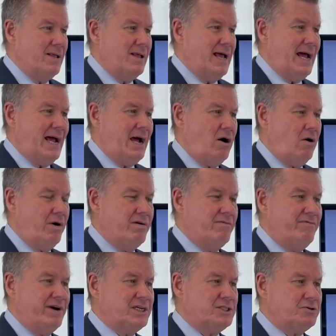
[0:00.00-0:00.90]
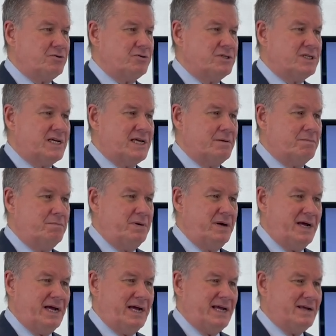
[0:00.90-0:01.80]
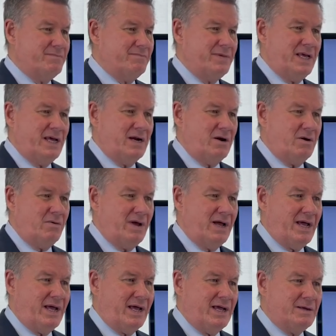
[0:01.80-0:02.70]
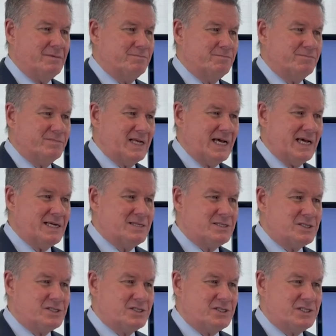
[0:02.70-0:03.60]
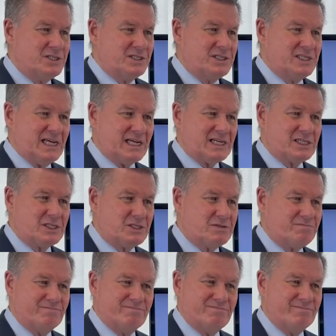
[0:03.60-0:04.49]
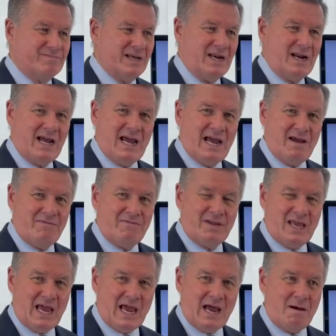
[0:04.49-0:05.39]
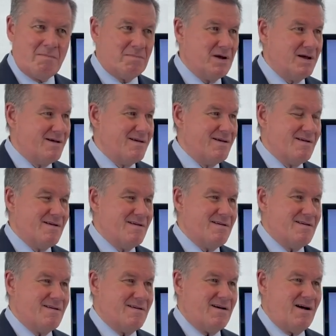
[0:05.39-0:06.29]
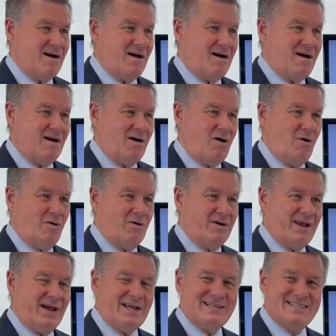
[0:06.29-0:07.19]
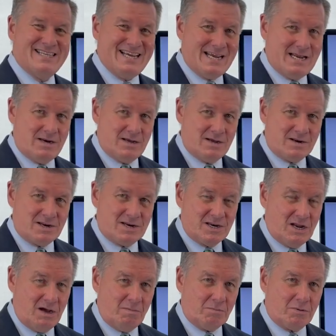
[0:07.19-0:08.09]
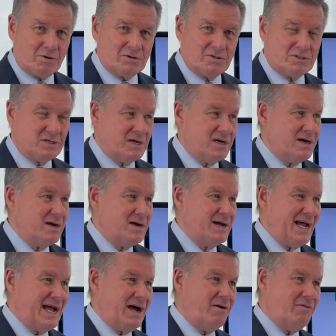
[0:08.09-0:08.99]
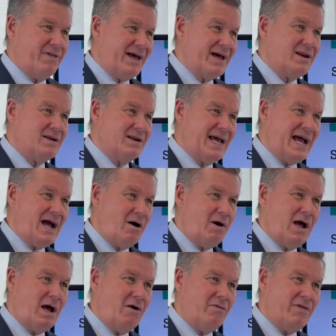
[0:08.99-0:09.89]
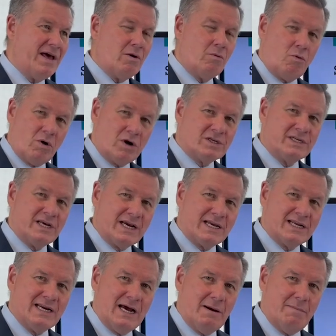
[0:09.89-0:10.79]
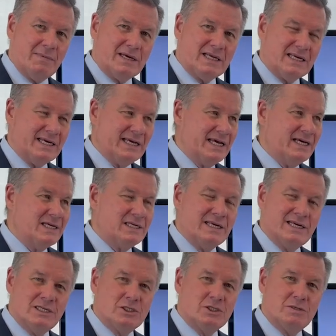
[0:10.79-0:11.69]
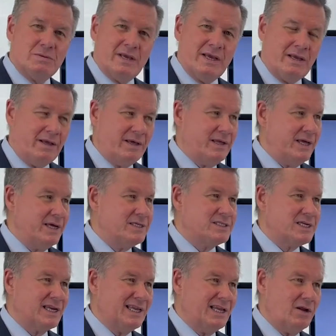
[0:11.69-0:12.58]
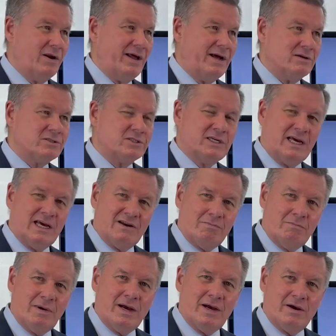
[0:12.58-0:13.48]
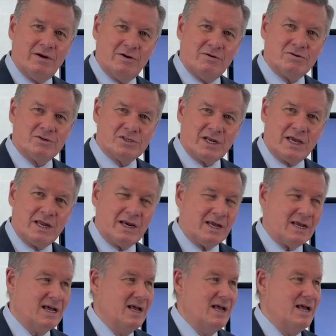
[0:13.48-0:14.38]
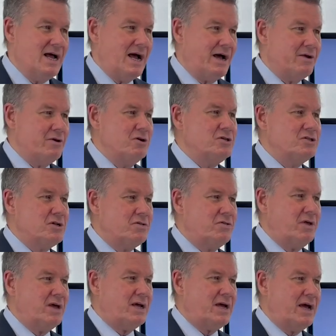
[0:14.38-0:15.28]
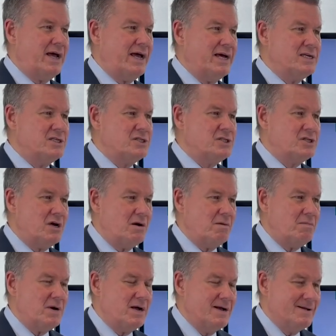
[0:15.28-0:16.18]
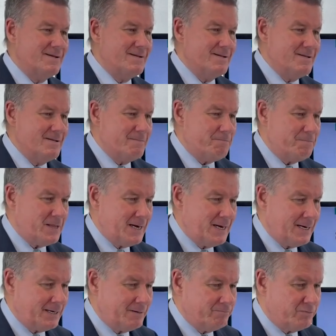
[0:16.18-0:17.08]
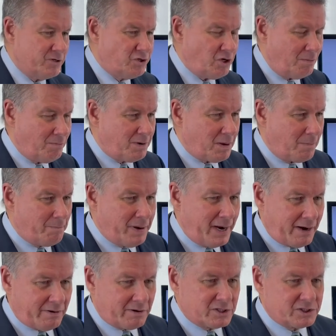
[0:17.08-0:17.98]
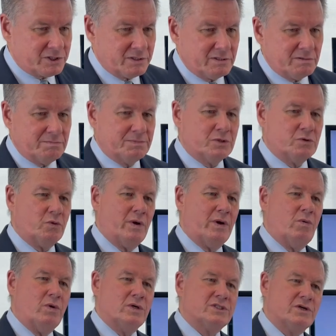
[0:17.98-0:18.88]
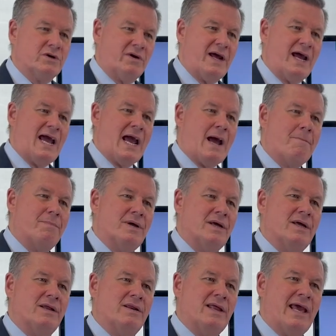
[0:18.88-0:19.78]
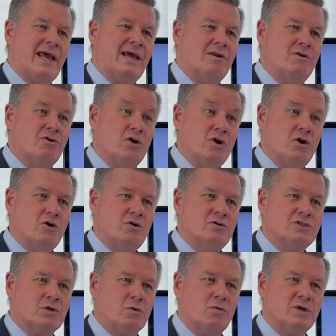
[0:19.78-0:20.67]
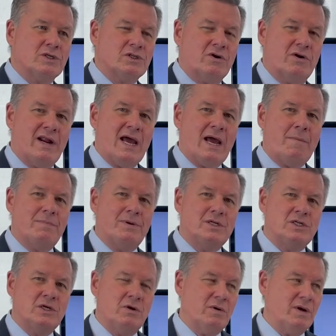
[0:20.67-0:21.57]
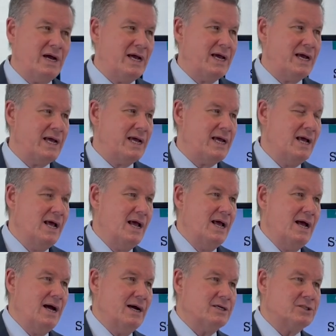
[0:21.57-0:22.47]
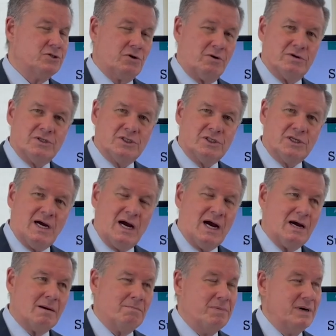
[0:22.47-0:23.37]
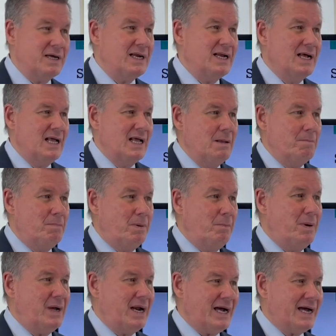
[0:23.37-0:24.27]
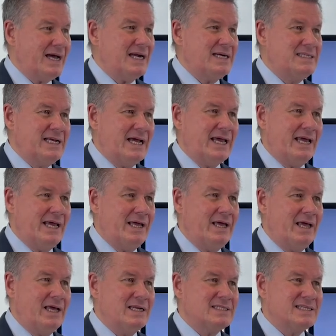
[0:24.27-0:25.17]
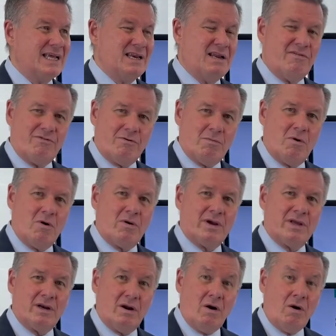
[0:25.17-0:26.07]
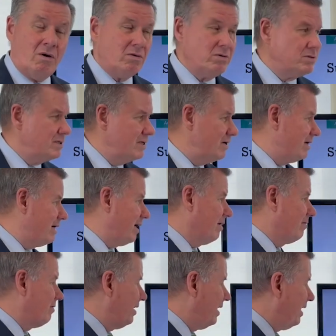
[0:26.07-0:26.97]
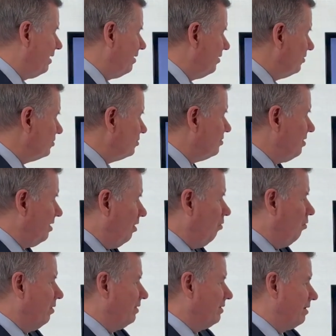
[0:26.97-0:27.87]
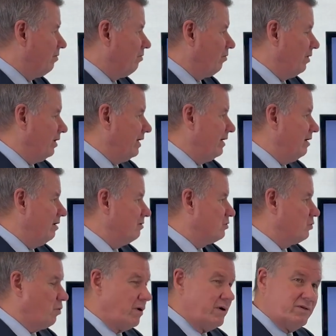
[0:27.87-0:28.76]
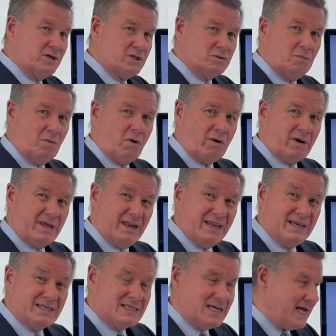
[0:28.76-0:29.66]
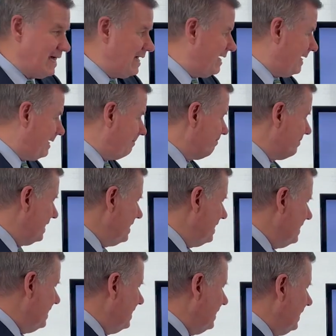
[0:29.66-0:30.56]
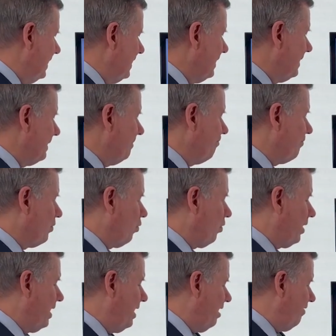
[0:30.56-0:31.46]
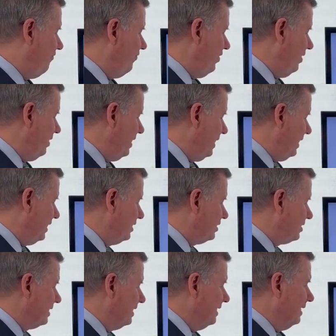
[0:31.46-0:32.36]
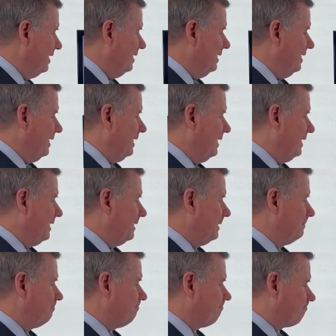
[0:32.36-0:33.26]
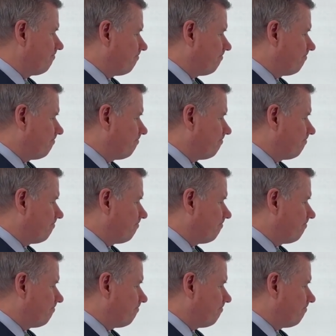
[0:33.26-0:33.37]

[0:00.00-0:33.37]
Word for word: how investors can pay you know a a six and a half cap uh, on 19 numbers. Uh, how that how how that works economically, it is it, it's a little outside of my understanding. I used to think I had some uh, some comparison between what's going to happen and news and what's going to happen to a, a certain stock. But but but I got to tell you, it, it is a different market altogether, and there's no one that really knows where this market is heading. Um, we're here if you need us. Um,